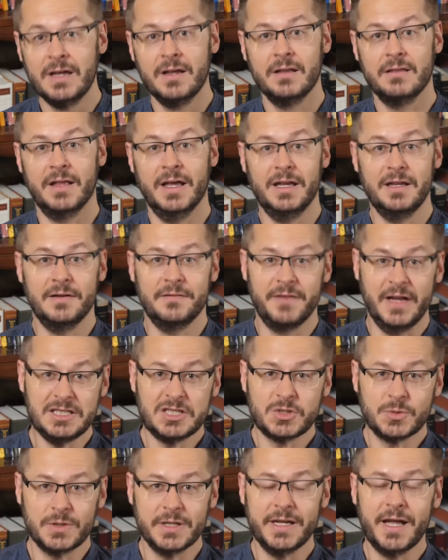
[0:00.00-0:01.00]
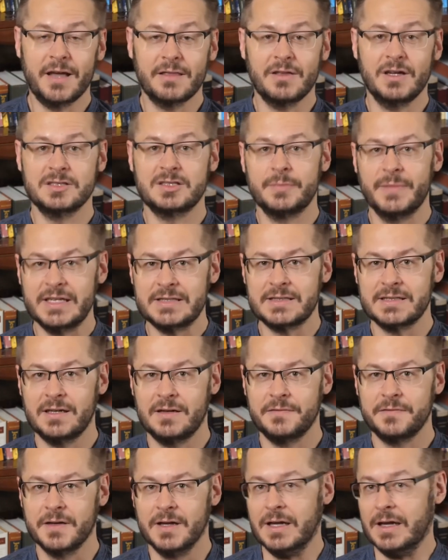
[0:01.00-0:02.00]
Then eventually I thought to
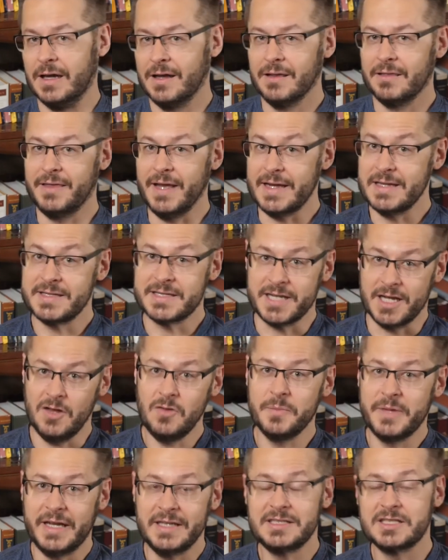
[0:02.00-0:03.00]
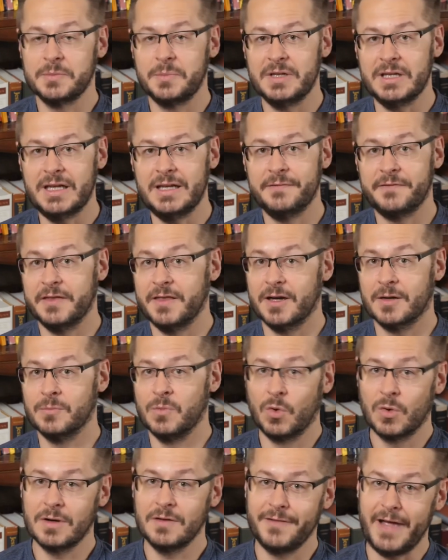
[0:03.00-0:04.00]
myself, they tell me to believe in their
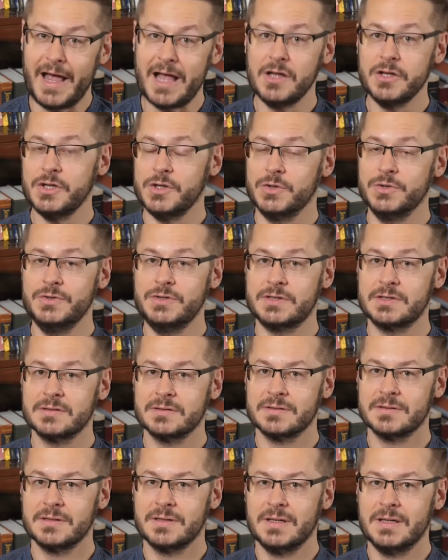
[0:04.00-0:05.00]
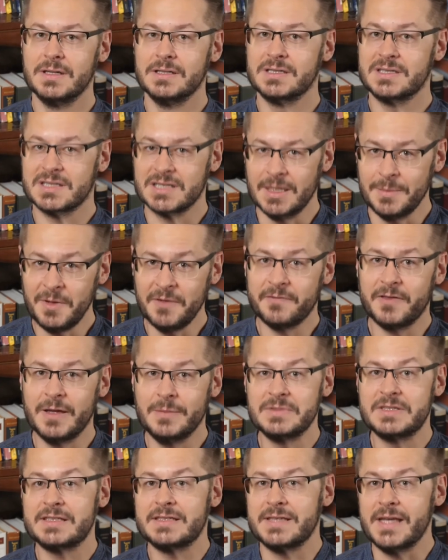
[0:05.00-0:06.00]
moral values. Some of them
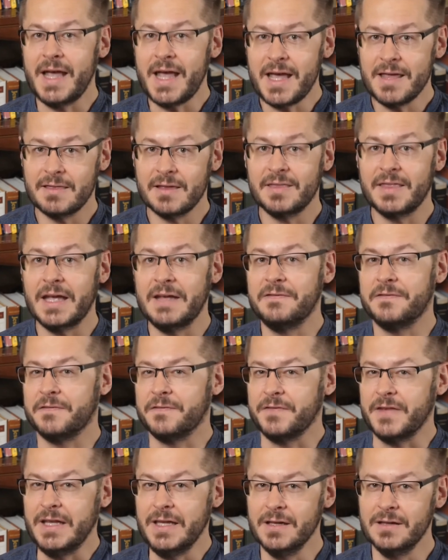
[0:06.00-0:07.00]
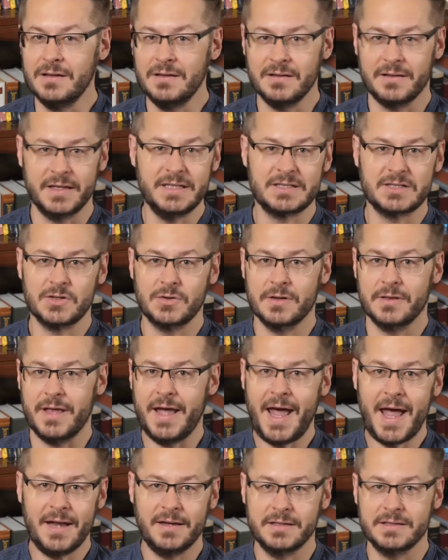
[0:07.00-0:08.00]
say that they feel this or
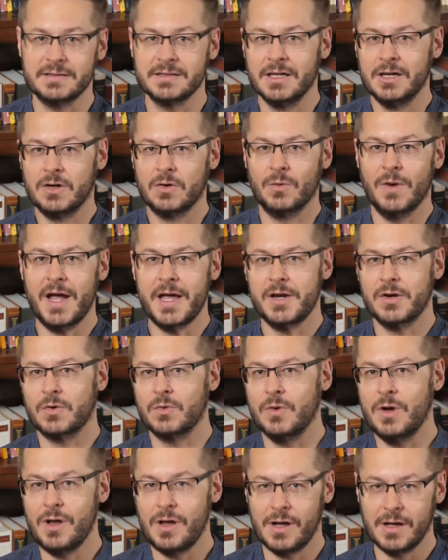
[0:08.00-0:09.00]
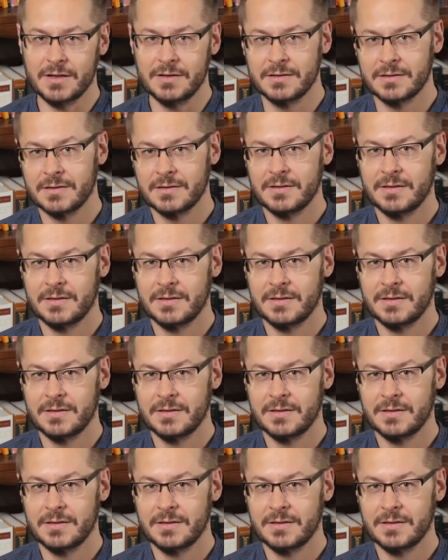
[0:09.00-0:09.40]
that is right or wrong